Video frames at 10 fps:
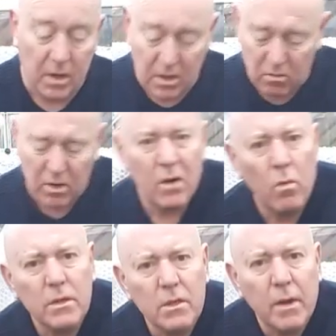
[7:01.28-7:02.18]
I don't really
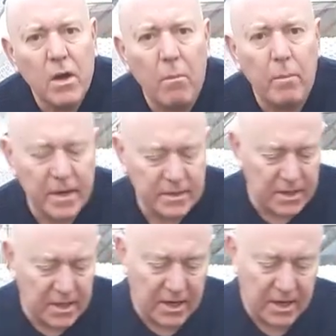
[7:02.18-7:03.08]
want to be
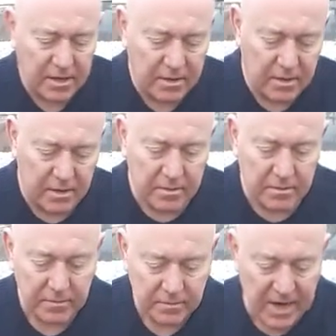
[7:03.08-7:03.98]
compacting it down,
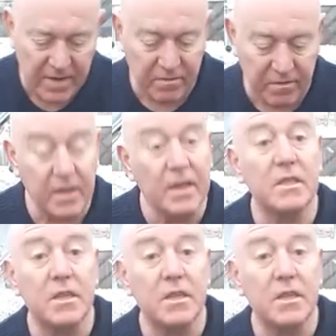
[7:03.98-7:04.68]
even for these